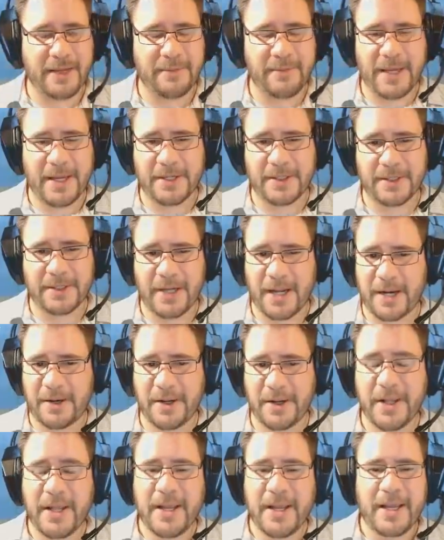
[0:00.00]
maker. I don't
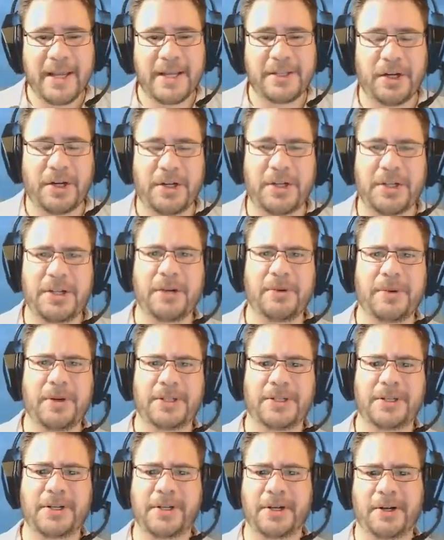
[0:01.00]
know. It's hard to know
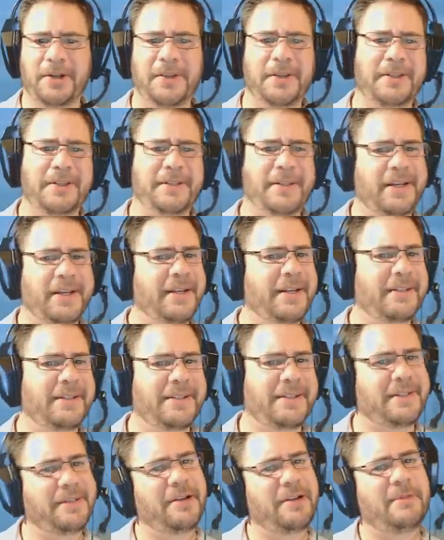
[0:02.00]
what you call this thing because
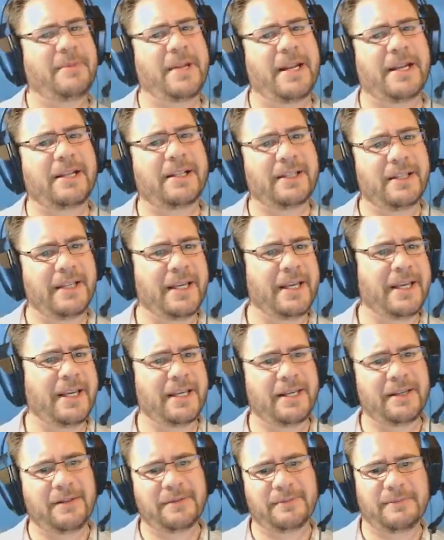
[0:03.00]
it's an automatic
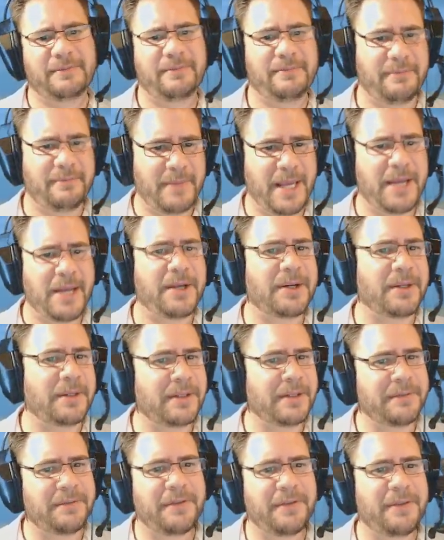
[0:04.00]
clay maker
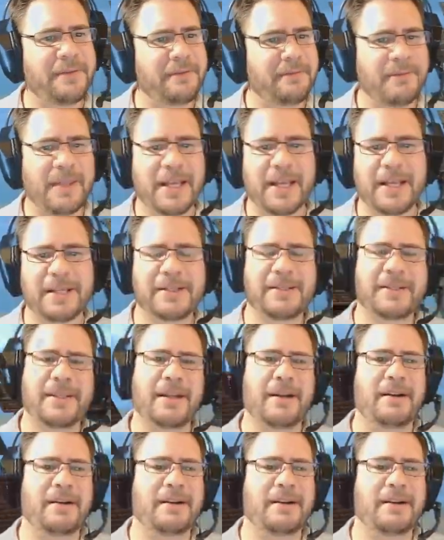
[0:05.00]
of things that are